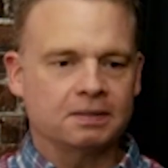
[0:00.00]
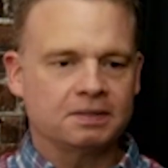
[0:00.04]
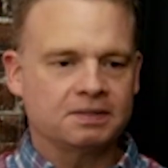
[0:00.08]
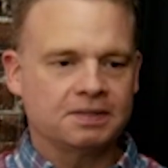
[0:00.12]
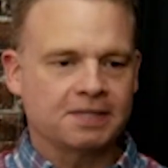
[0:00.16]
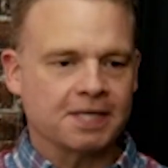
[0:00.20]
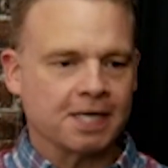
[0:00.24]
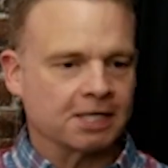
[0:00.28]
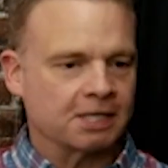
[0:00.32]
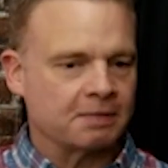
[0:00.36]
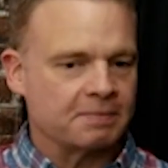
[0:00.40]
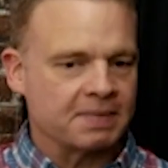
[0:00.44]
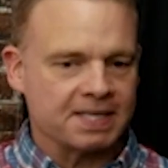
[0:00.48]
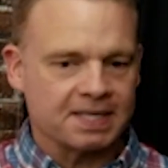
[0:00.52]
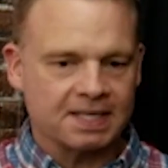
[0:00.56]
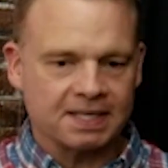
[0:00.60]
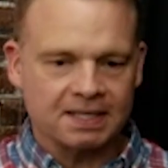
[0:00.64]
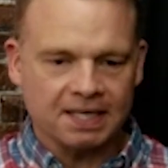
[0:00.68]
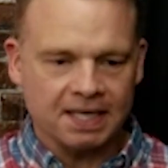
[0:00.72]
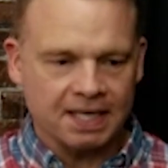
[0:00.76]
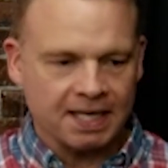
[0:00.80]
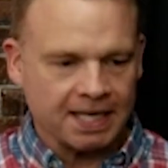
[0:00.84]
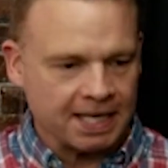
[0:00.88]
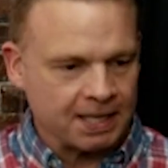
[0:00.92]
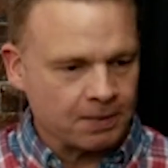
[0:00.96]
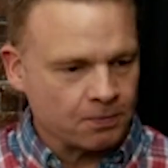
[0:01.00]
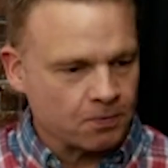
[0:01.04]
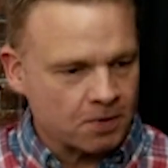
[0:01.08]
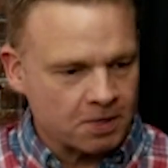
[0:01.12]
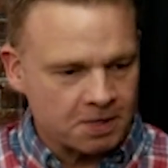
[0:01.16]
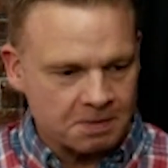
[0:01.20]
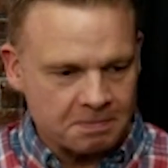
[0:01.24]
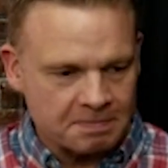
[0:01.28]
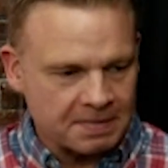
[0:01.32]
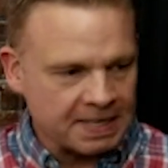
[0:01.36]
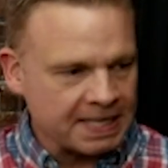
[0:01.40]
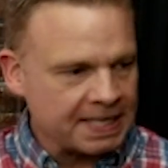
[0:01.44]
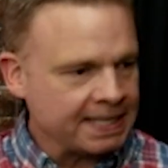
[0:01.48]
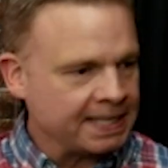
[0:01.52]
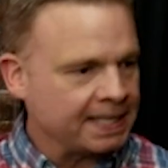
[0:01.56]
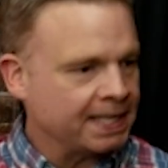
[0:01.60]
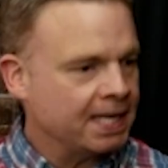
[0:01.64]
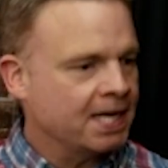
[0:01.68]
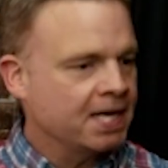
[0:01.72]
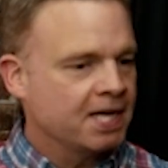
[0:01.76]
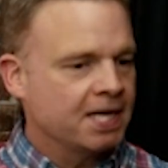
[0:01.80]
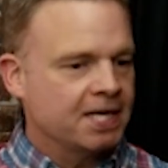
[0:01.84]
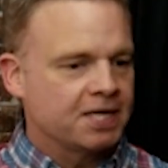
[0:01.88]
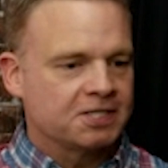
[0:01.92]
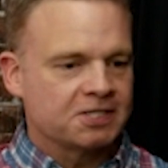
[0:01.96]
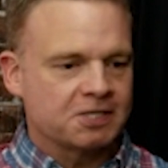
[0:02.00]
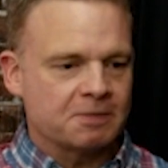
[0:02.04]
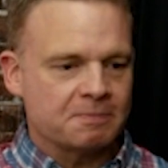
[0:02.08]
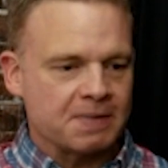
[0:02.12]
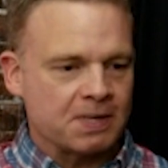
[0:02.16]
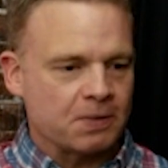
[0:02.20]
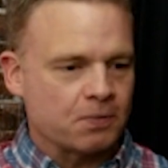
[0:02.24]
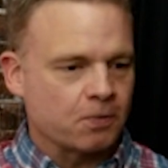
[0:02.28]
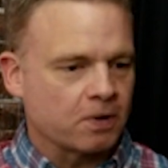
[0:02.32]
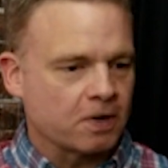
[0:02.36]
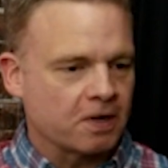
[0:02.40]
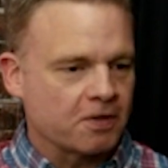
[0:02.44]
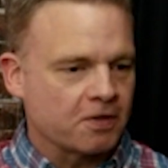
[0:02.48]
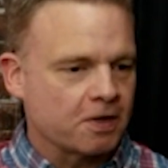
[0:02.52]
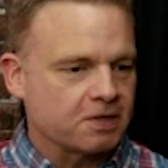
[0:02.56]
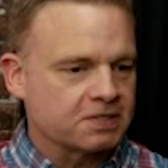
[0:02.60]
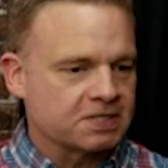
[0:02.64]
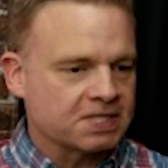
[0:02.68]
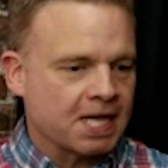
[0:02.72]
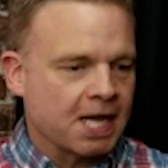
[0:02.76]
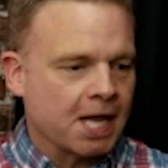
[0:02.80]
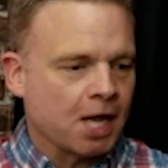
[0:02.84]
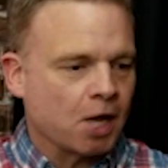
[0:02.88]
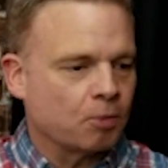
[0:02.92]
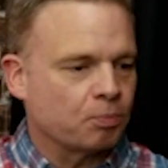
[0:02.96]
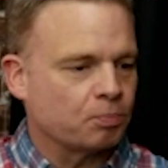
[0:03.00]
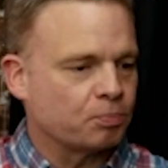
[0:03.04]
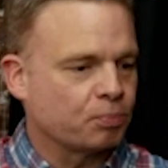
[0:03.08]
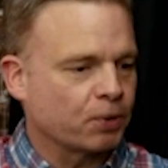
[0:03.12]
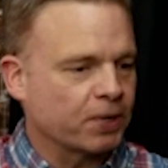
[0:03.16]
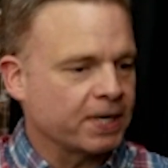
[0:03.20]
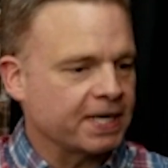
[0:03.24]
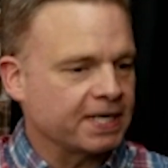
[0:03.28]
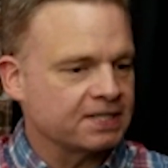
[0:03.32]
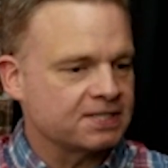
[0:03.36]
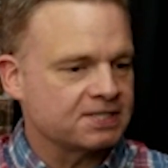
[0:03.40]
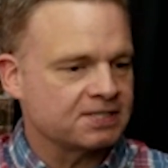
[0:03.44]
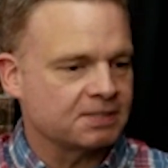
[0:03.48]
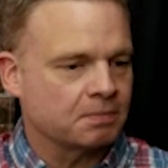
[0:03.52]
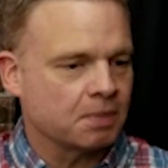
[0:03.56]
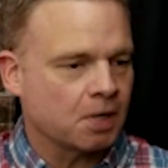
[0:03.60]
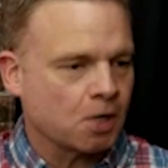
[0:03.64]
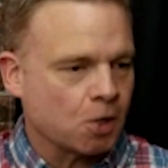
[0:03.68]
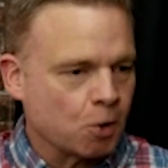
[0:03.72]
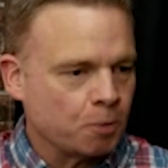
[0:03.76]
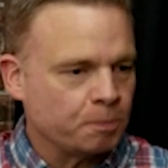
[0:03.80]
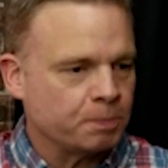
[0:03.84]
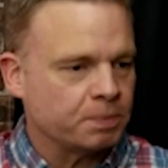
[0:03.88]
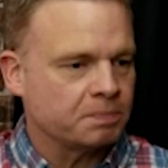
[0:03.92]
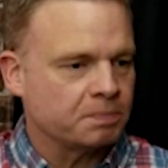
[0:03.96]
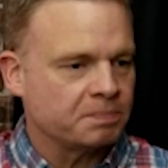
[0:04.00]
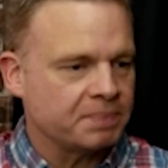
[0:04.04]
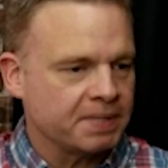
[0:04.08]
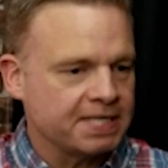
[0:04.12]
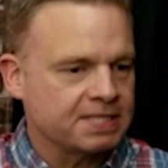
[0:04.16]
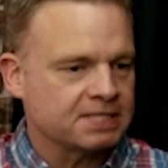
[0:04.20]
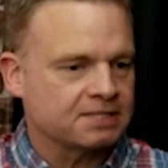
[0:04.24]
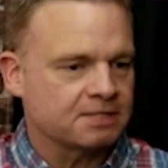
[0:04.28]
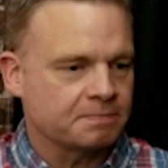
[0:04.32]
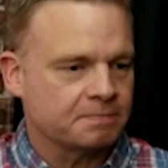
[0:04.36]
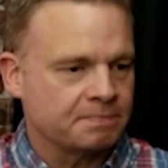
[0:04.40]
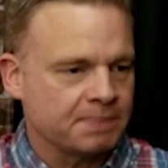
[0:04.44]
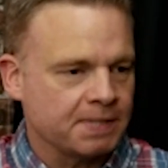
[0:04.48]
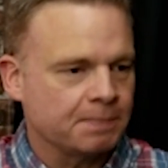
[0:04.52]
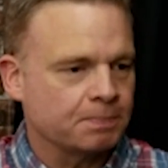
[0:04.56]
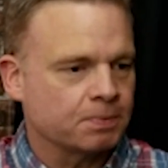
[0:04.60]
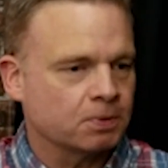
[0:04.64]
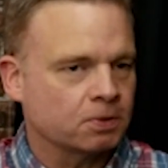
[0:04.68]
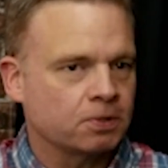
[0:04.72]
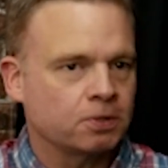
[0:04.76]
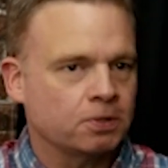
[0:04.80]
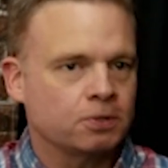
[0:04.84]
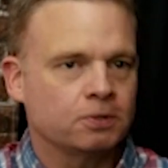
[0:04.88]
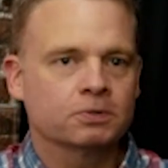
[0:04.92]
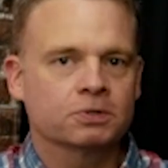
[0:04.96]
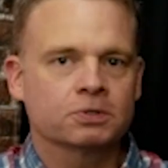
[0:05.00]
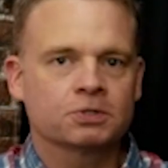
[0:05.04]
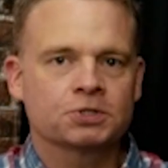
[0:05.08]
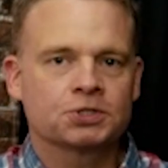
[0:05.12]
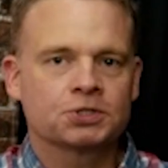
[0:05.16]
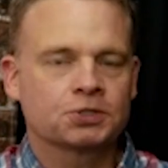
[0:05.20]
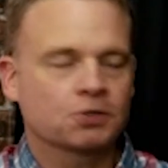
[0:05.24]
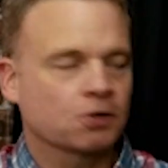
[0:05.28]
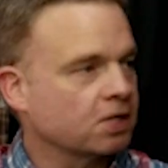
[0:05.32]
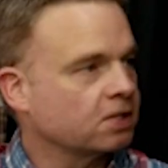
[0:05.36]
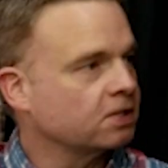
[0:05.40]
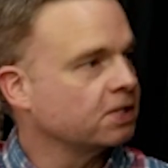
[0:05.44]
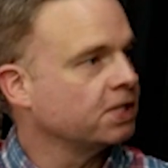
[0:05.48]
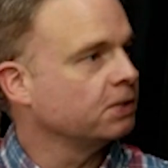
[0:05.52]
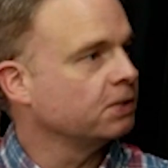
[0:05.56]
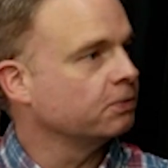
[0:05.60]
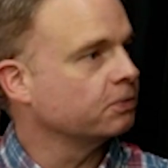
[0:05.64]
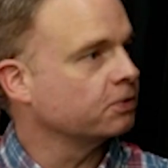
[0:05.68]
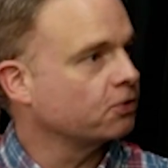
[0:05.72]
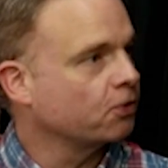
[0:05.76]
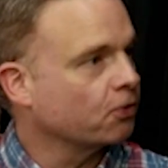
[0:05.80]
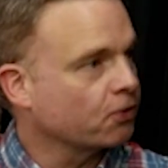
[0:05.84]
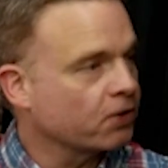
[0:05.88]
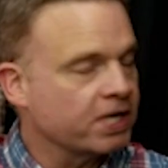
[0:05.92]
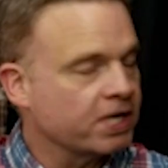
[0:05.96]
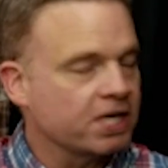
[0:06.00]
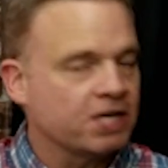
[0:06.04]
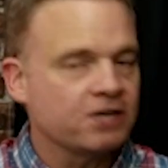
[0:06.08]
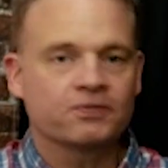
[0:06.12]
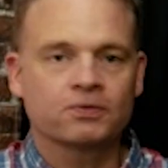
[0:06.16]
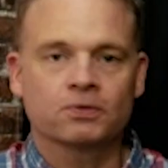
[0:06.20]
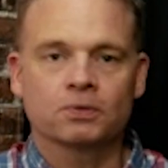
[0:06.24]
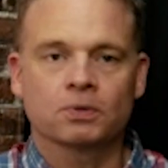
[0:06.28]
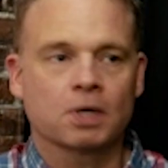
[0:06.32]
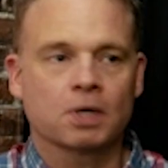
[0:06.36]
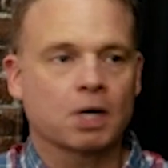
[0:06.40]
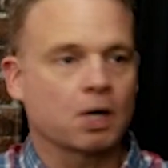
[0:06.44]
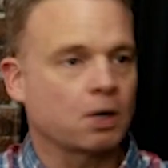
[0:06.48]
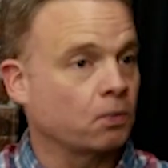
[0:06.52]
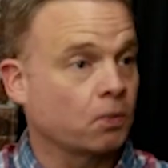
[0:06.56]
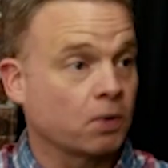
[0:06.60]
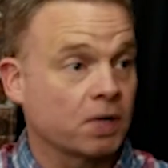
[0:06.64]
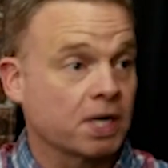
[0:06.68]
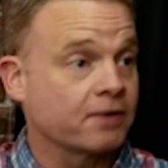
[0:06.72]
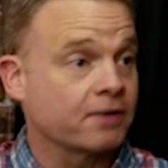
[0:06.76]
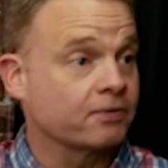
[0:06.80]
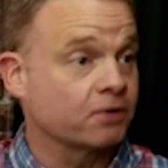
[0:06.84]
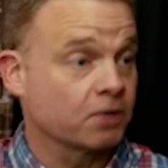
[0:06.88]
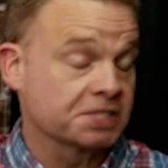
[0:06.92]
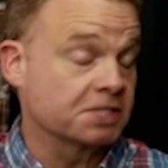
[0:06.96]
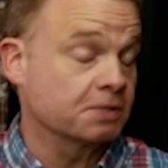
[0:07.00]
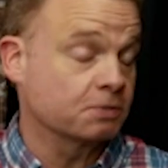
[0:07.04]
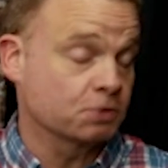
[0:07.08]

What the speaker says: telling me that he wanted me to be one of those to help bring some hope and peace to people who were struggling with grief or whatever else. It was